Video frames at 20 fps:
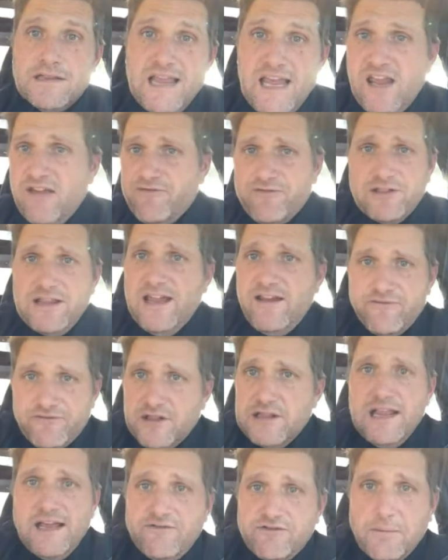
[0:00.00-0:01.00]
Leave
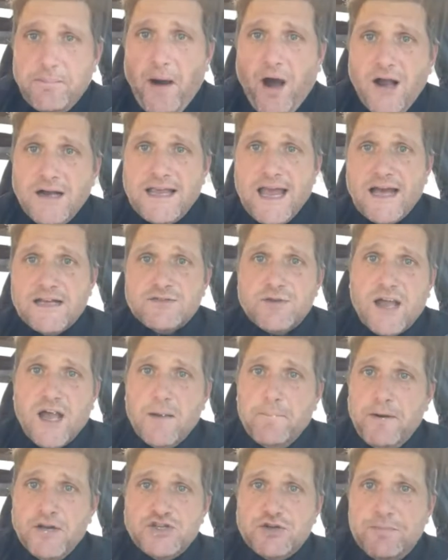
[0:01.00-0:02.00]
the podcast. I
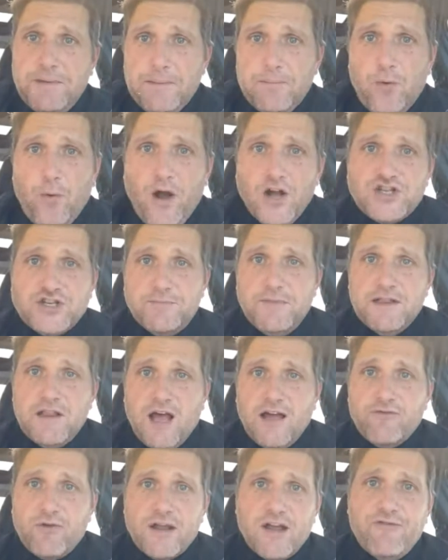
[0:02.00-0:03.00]
got a bunch of people watching me
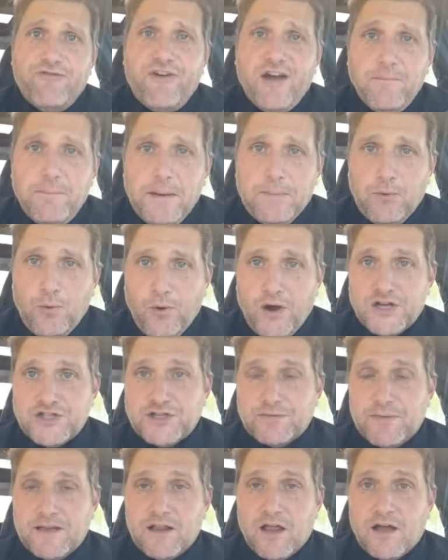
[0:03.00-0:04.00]
live, or I got 5 people
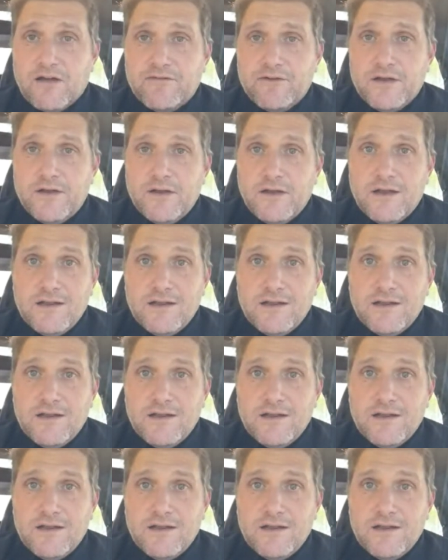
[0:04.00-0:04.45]
watching me live.